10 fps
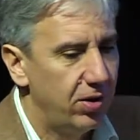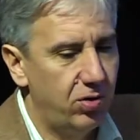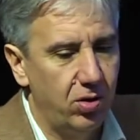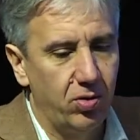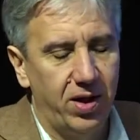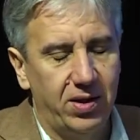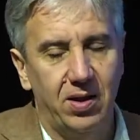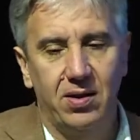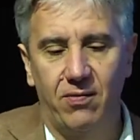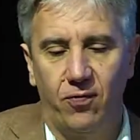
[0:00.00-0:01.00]
to
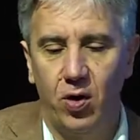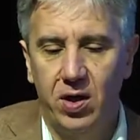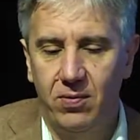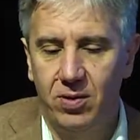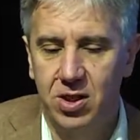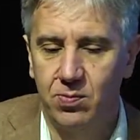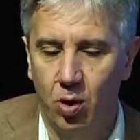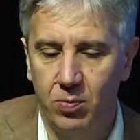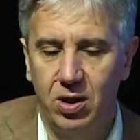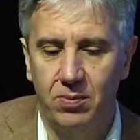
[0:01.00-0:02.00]
greater than 40, which is
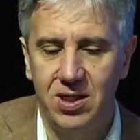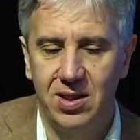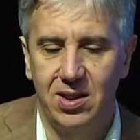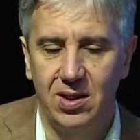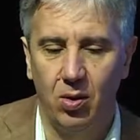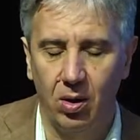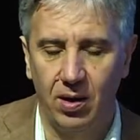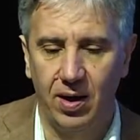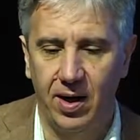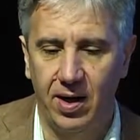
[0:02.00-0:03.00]
morbid obesity, all
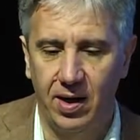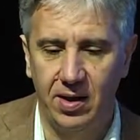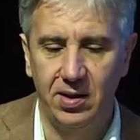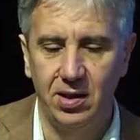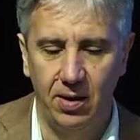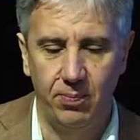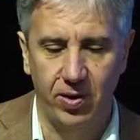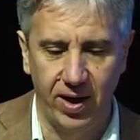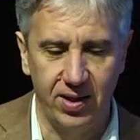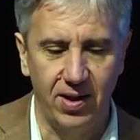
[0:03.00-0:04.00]
in the deep
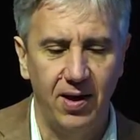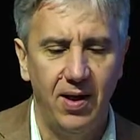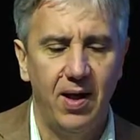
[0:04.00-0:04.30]
red.